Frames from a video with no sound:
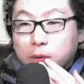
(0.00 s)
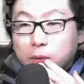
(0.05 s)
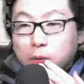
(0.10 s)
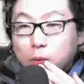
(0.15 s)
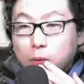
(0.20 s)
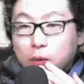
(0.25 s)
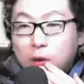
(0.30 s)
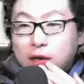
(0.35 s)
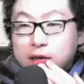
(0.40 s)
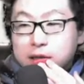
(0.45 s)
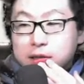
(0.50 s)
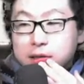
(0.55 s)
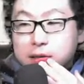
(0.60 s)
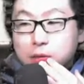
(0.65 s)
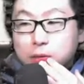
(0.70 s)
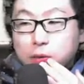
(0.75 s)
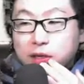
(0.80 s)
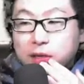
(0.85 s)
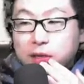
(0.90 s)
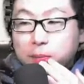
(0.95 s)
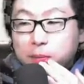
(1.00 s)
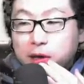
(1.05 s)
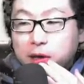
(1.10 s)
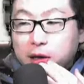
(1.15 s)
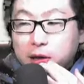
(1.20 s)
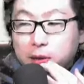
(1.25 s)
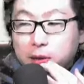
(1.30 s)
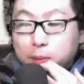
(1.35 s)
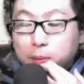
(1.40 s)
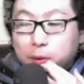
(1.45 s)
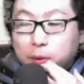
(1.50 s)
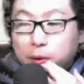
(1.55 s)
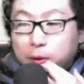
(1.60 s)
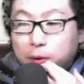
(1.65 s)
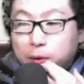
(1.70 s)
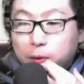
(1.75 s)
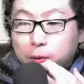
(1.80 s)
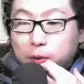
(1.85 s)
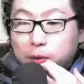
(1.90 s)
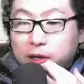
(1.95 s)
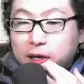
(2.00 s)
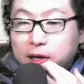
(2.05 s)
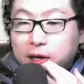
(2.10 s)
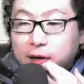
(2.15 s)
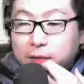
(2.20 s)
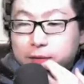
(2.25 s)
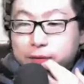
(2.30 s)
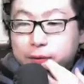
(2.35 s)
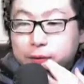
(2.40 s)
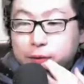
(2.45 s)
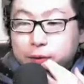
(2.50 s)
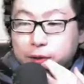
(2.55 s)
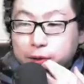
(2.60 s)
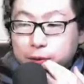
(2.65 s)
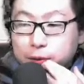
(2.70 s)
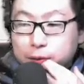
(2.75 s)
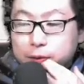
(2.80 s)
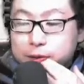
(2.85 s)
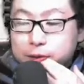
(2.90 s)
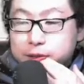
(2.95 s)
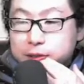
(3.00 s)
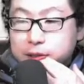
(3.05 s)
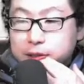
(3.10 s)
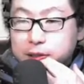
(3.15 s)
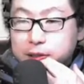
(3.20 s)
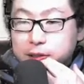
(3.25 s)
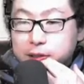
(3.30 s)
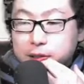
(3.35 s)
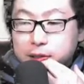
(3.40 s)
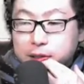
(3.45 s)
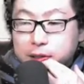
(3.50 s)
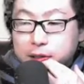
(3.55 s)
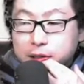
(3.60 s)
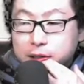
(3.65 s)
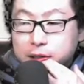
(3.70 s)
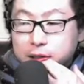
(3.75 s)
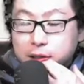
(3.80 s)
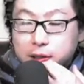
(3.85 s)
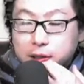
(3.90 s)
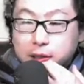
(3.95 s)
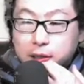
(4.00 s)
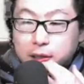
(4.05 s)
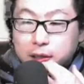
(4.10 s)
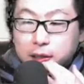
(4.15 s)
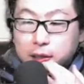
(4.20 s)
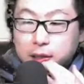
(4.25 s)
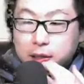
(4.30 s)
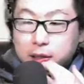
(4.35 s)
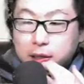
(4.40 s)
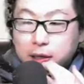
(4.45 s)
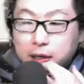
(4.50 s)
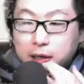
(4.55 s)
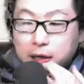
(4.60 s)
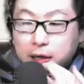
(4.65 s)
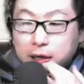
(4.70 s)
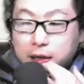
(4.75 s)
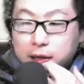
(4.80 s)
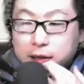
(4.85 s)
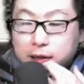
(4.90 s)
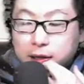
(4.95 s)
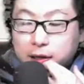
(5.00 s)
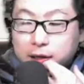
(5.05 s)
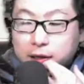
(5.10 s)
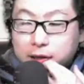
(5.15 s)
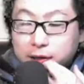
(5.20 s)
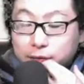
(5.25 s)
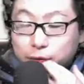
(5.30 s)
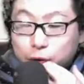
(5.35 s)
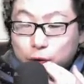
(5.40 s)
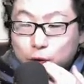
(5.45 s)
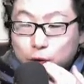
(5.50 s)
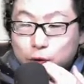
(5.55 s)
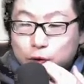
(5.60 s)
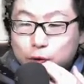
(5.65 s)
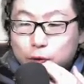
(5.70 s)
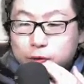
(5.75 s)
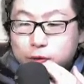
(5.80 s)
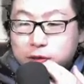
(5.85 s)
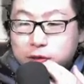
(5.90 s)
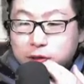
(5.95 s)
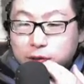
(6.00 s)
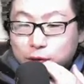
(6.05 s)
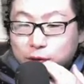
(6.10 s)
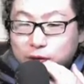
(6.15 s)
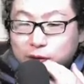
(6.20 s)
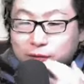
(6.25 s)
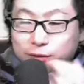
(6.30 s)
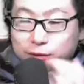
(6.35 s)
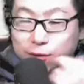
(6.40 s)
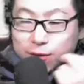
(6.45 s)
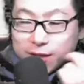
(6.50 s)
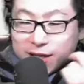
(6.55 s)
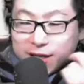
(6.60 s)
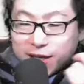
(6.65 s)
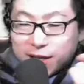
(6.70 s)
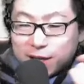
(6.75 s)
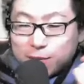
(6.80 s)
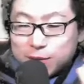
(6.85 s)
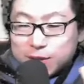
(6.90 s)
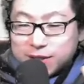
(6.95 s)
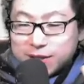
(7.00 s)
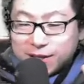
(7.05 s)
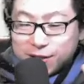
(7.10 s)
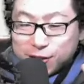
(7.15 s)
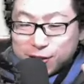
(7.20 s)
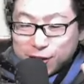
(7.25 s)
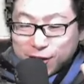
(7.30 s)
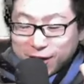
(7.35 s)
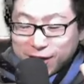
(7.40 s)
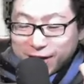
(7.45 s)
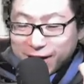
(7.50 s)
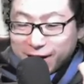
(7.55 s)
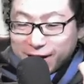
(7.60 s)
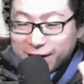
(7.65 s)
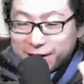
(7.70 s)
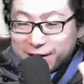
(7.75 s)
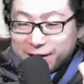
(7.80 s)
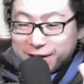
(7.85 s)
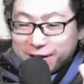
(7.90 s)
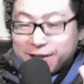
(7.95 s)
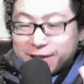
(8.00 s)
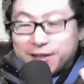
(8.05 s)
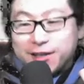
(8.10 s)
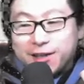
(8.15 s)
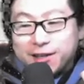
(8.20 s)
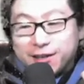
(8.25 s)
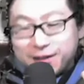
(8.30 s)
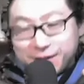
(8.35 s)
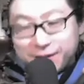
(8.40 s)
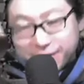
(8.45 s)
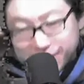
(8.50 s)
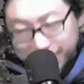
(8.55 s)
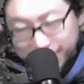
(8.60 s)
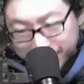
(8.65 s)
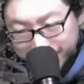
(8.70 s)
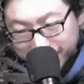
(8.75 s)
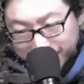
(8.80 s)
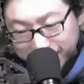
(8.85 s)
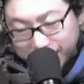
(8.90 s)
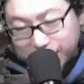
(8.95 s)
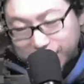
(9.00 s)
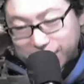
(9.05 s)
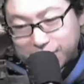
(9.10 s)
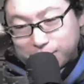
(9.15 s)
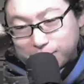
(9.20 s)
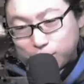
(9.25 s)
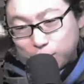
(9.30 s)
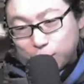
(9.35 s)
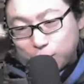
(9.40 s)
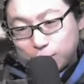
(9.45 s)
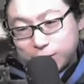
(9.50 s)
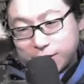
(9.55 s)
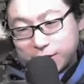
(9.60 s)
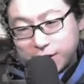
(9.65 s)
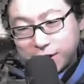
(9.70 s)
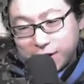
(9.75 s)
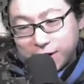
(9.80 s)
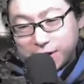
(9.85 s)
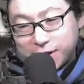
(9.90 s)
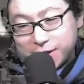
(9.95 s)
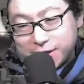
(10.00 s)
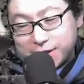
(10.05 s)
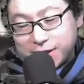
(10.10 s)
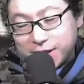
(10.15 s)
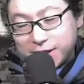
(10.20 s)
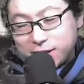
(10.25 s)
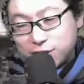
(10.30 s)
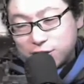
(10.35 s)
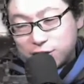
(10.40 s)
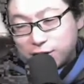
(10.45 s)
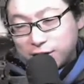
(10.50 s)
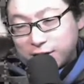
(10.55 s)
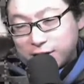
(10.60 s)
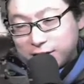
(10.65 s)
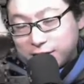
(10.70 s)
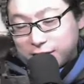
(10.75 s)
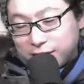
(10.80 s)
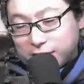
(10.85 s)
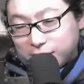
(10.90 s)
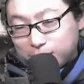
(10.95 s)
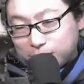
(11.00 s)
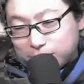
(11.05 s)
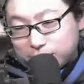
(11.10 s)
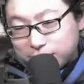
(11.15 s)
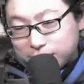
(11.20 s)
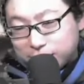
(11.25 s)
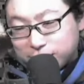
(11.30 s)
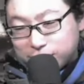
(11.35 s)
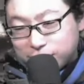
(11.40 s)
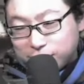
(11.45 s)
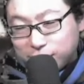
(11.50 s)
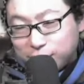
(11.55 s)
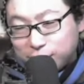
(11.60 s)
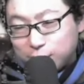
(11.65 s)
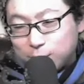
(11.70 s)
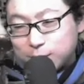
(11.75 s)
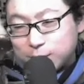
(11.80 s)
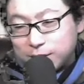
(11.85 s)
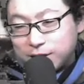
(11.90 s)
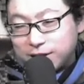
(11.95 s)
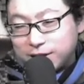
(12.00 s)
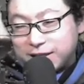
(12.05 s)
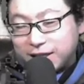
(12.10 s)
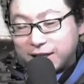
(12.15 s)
Once we make Boro, we have to use it. And then if you use it, you have to keep stitching that. Keep using it, stitching it, keep stitching, using.